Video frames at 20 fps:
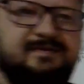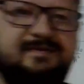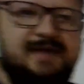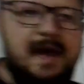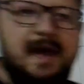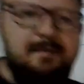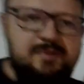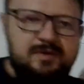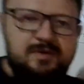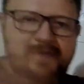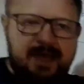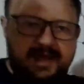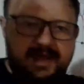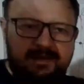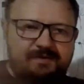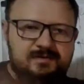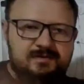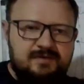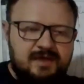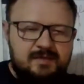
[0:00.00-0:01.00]

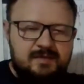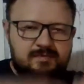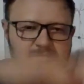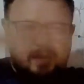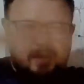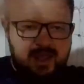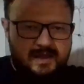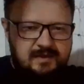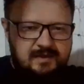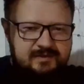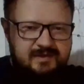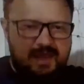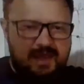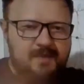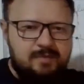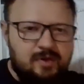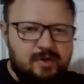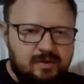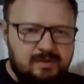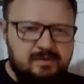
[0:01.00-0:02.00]
tabulate, you can make a
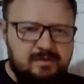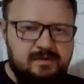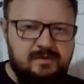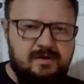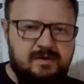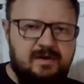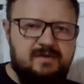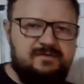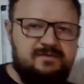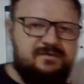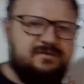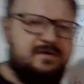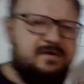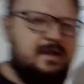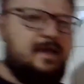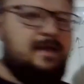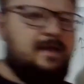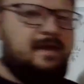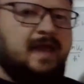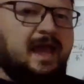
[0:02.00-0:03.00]
table of
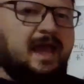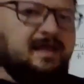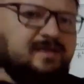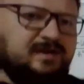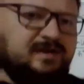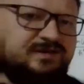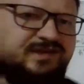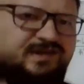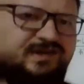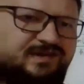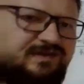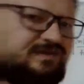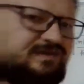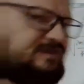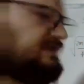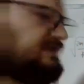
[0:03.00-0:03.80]
energies,